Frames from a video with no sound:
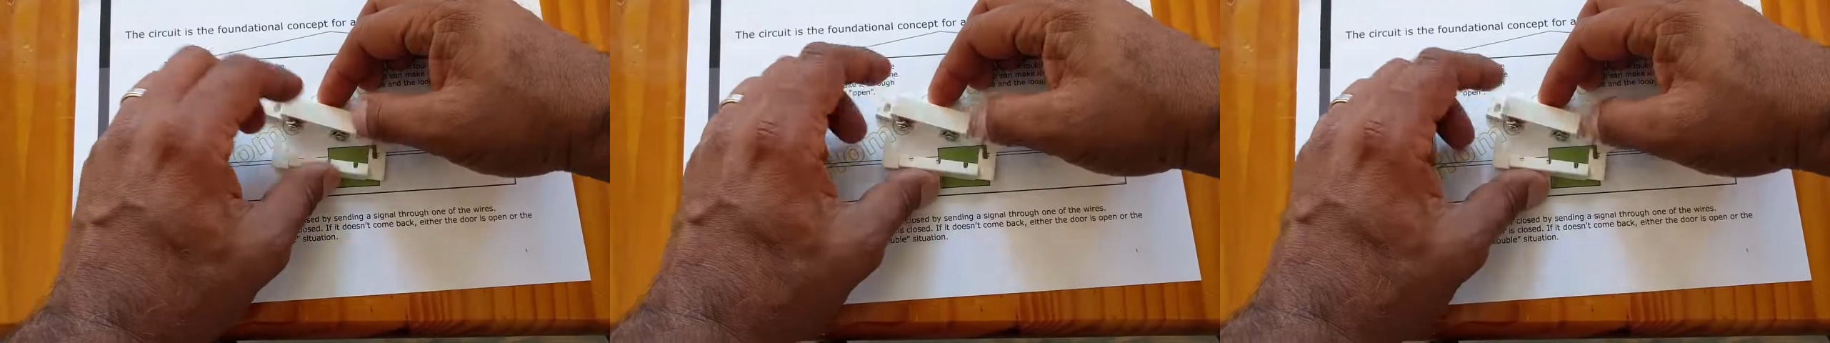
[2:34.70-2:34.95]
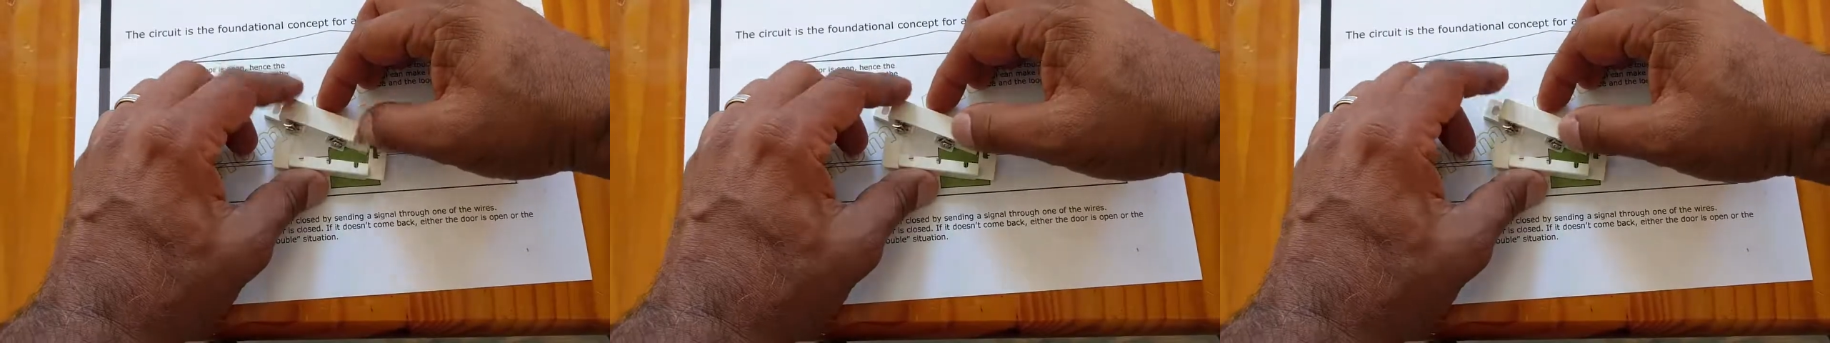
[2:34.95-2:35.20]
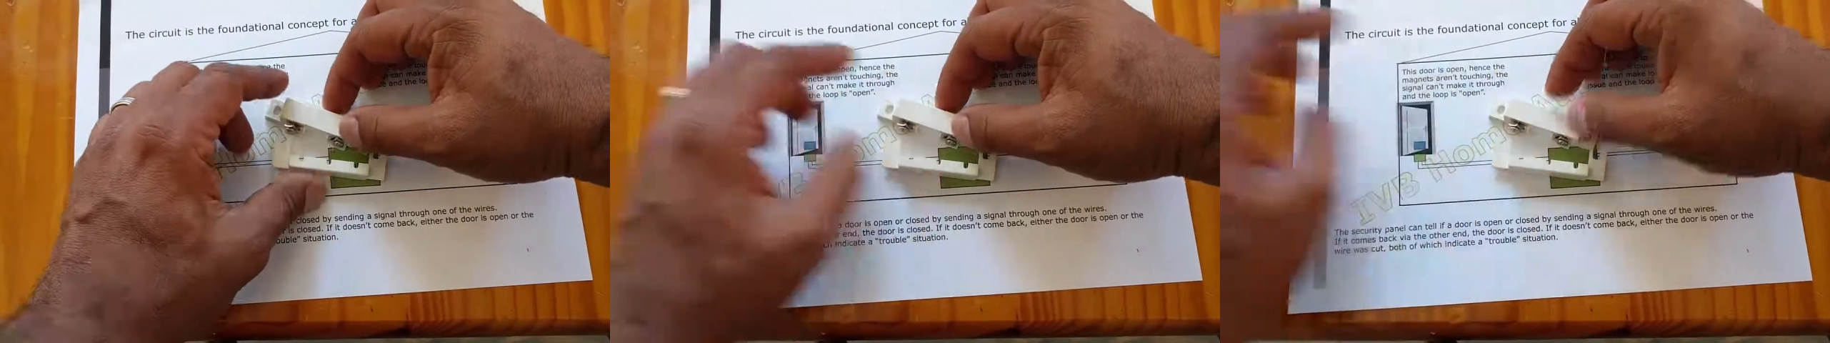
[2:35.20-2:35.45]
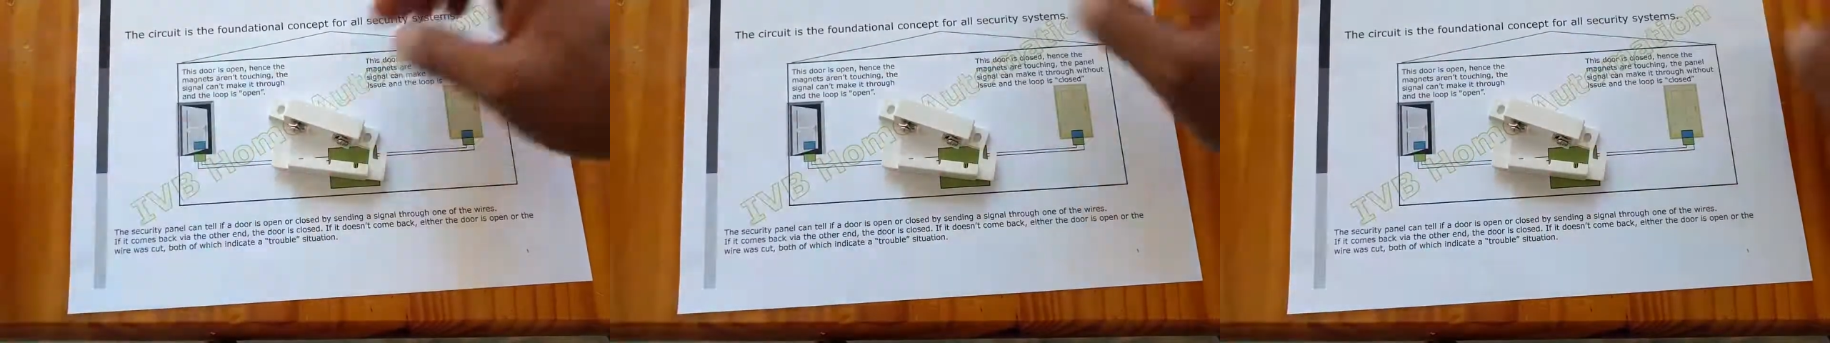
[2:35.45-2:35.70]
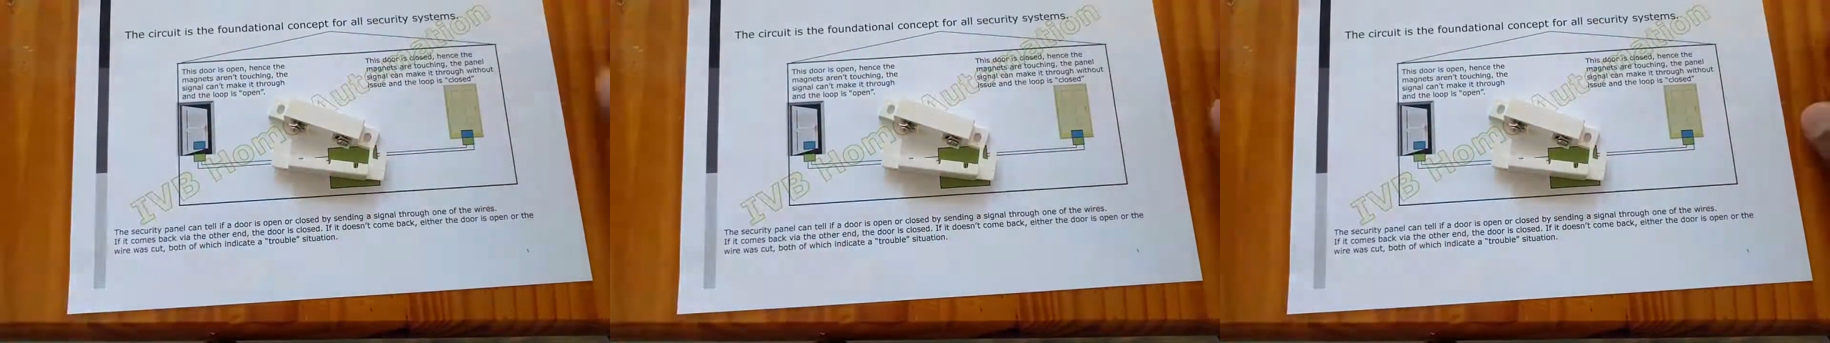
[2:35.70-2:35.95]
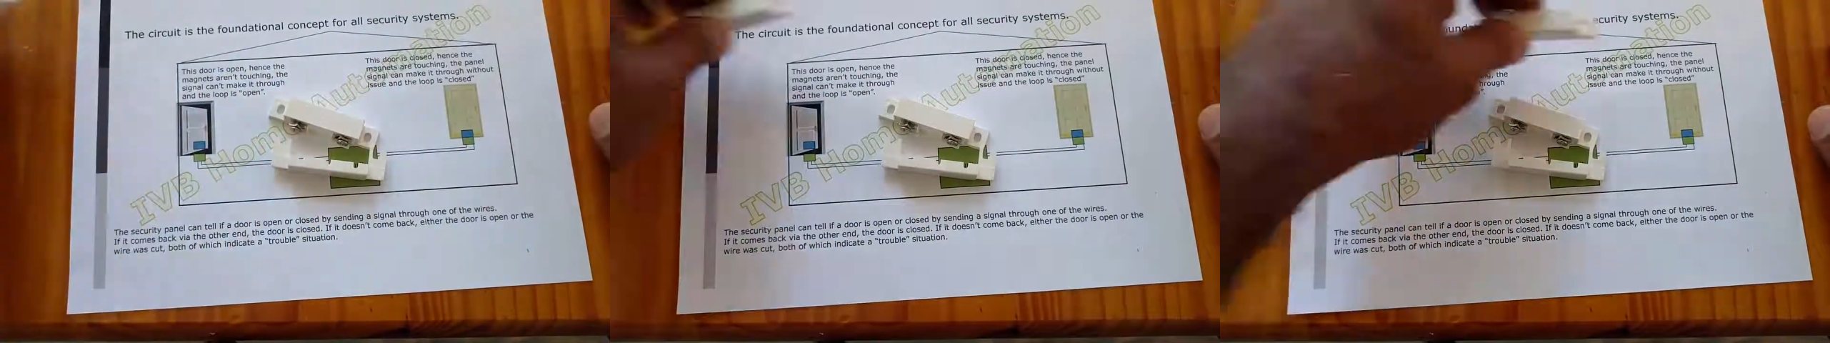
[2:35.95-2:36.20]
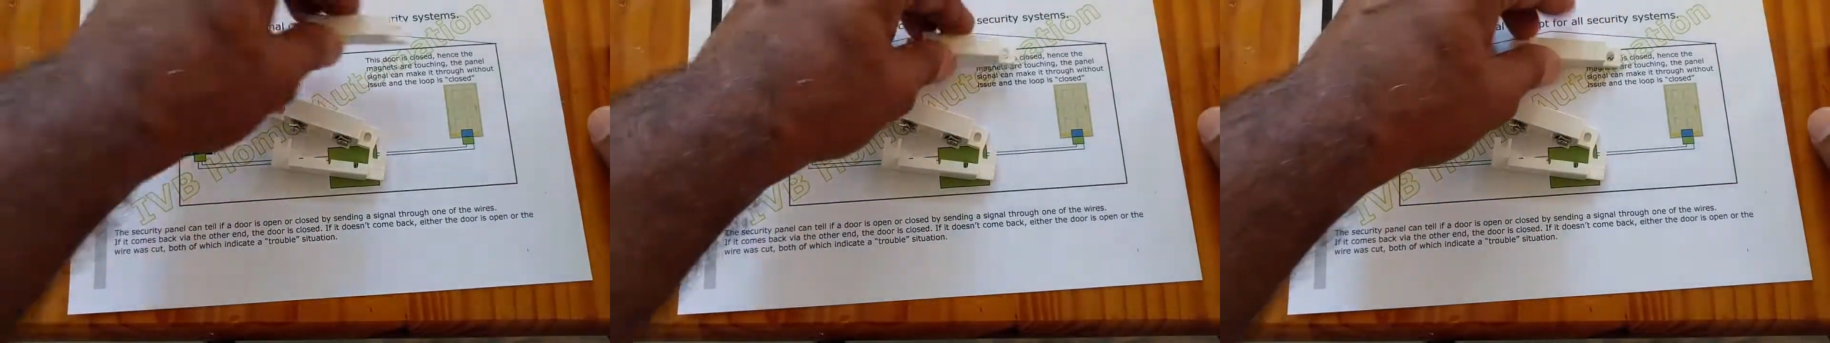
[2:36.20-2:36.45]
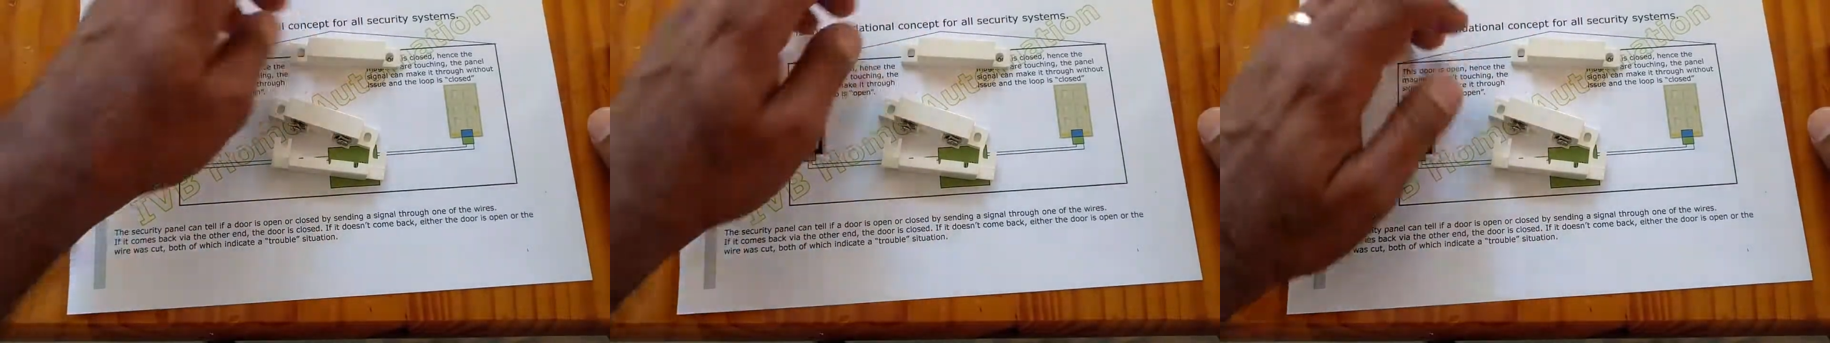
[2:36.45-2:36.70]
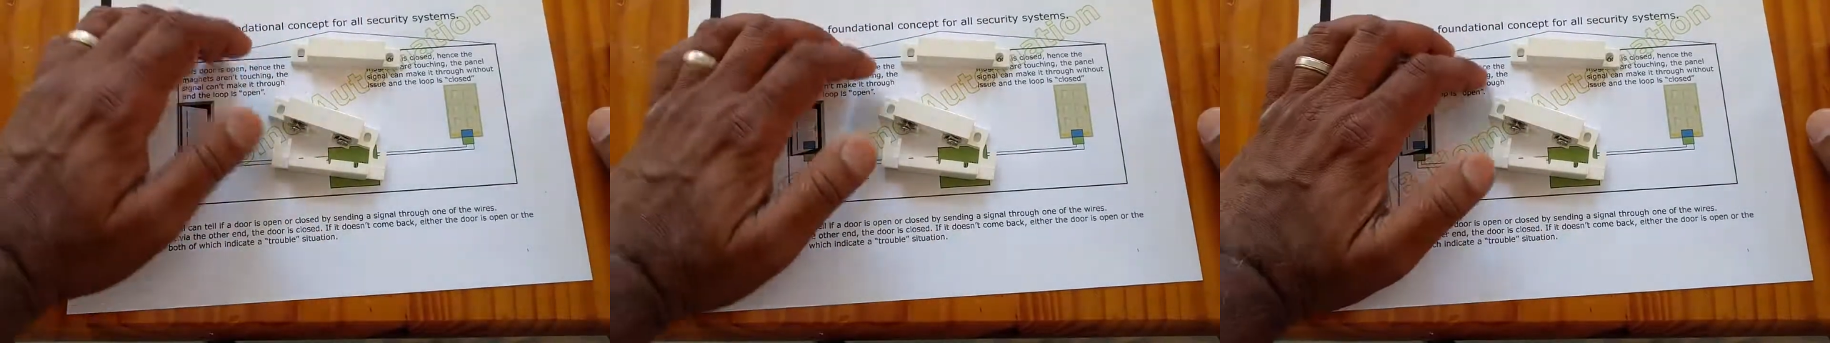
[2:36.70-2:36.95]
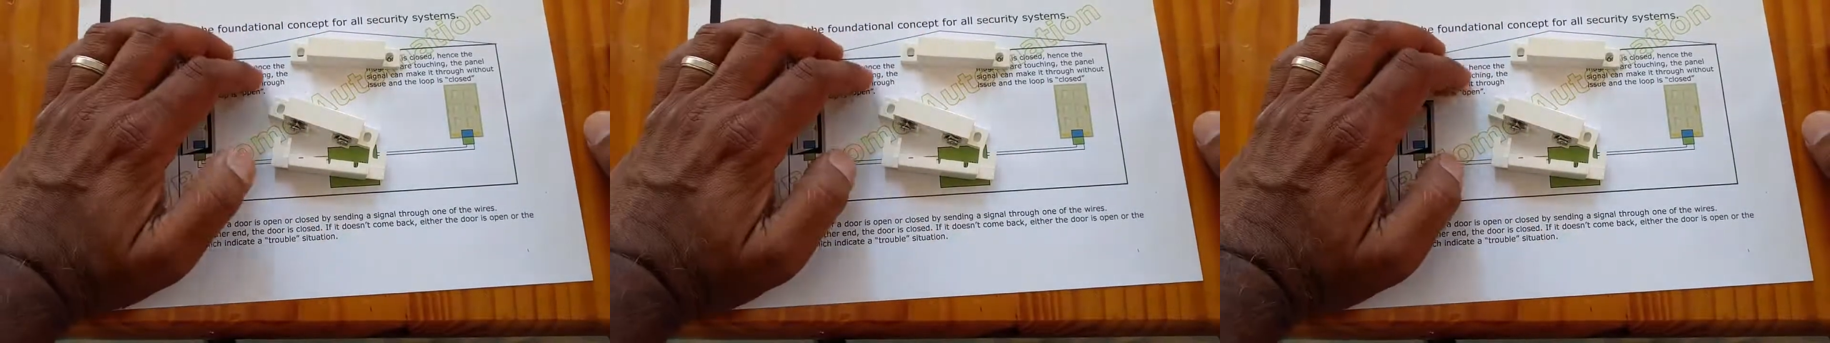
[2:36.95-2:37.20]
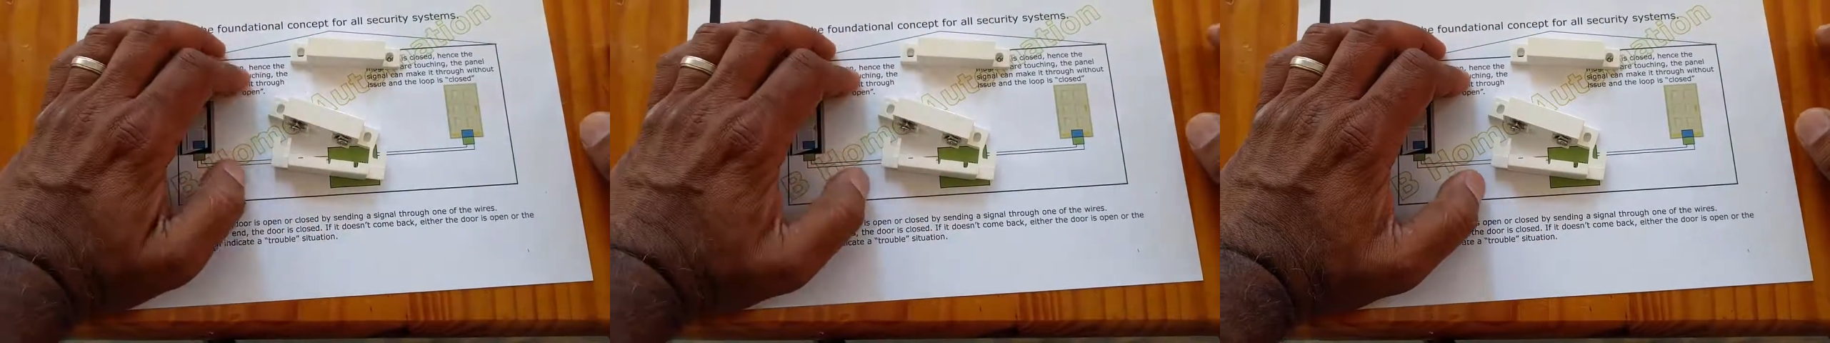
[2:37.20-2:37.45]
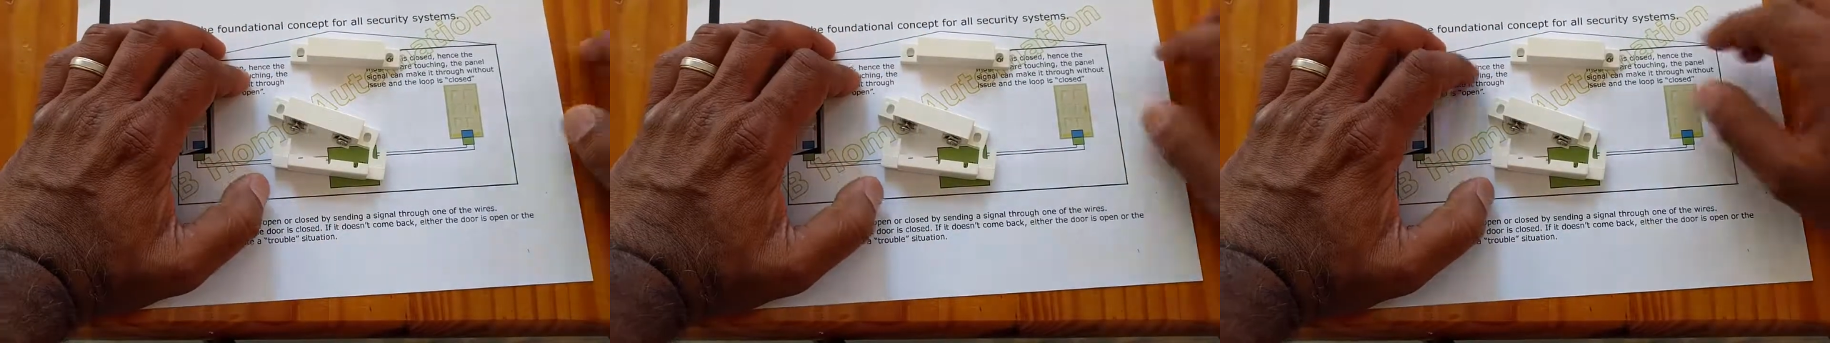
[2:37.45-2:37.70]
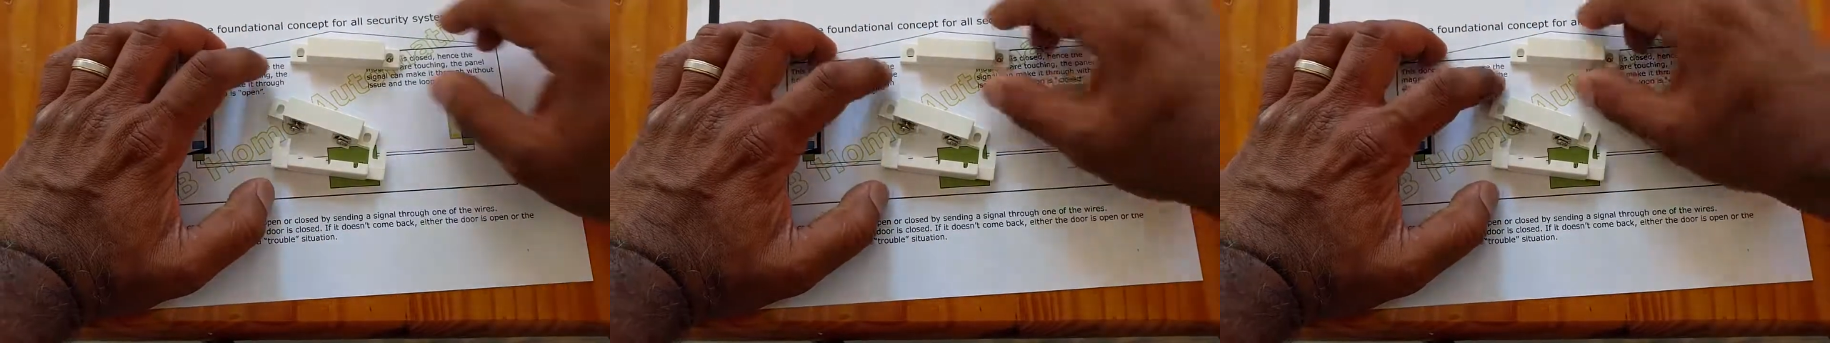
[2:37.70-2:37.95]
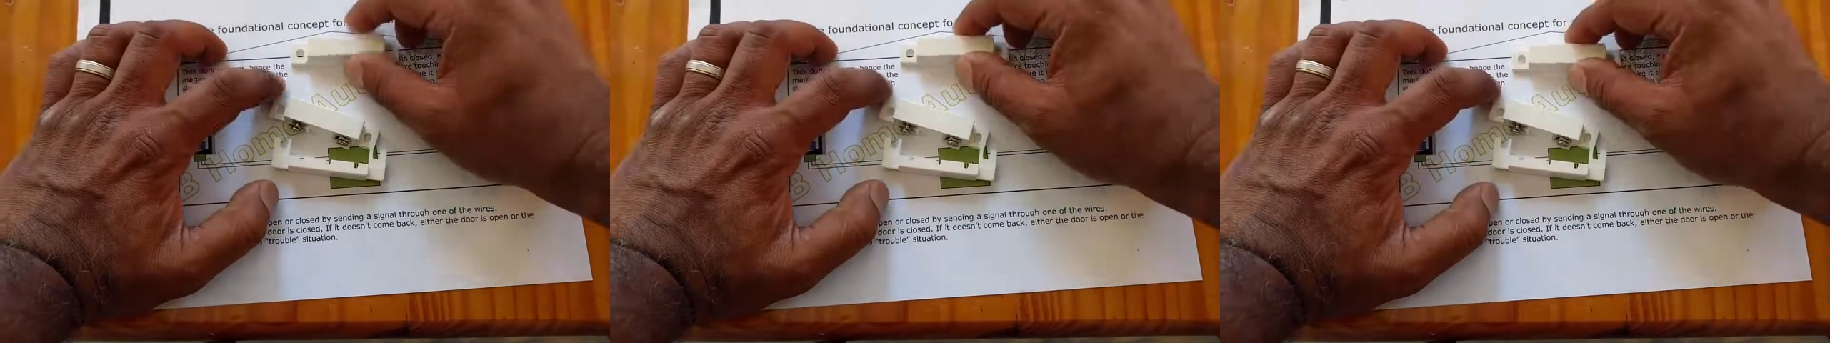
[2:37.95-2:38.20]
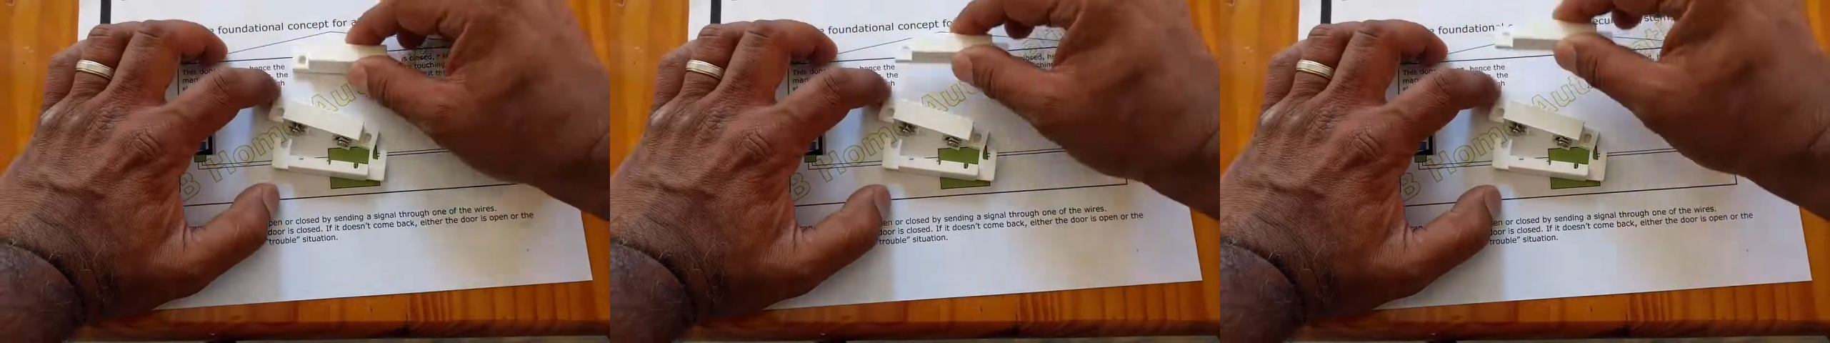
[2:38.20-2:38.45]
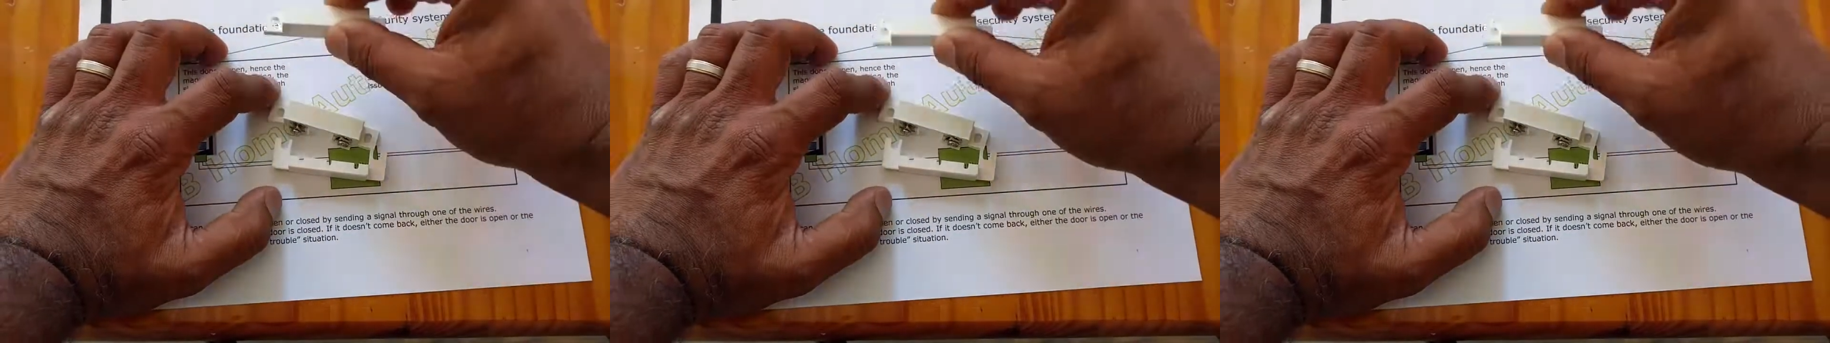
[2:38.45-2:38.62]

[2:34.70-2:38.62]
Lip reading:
No face is visible, so there are no lips to read.